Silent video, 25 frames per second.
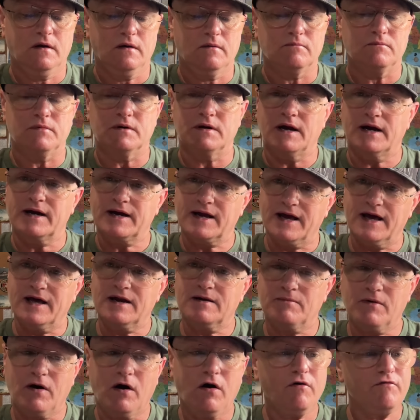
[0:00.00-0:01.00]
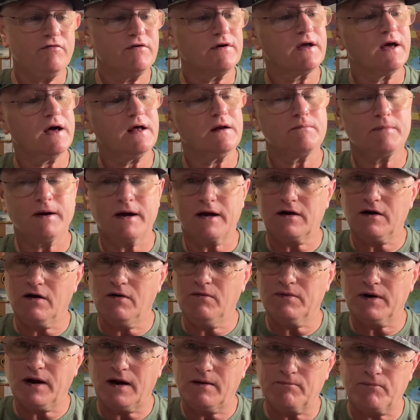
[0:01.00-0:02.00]
But I got them off and got them back
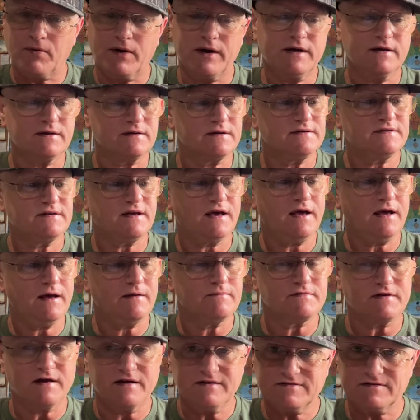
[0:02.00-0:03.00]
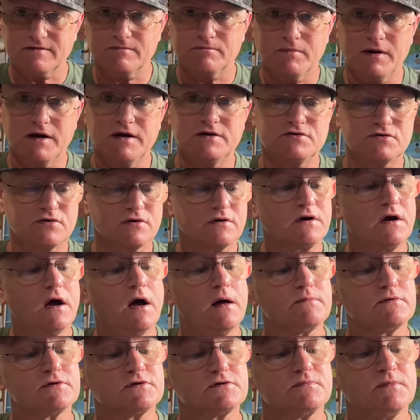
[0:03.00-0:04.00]
on without breaking the tabs. That's a major
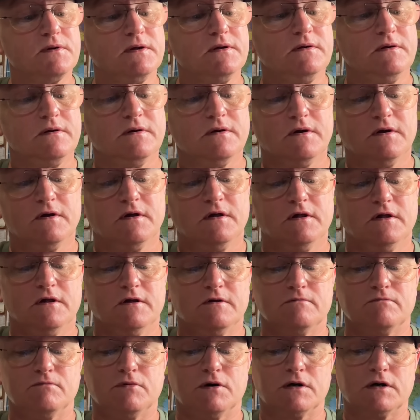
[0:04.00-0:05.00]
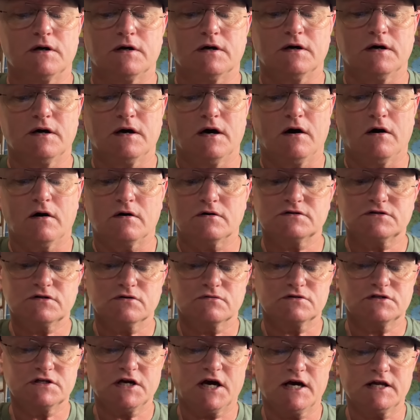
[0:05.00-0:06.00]
accomplishment. But
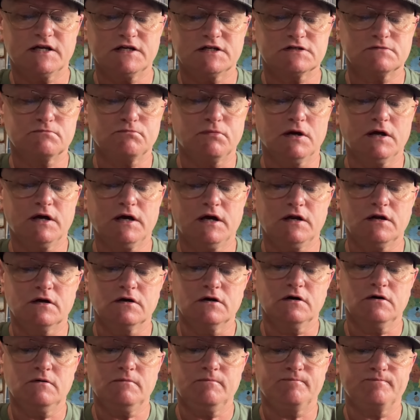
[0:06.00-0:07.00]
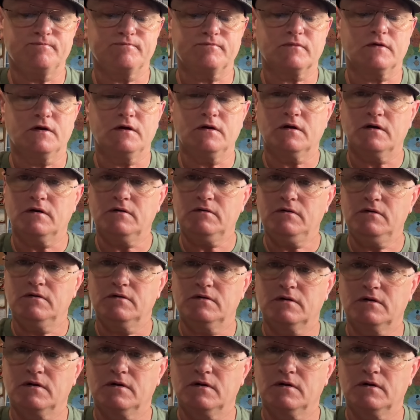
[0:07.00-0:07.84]
also tighten this blade up, you know.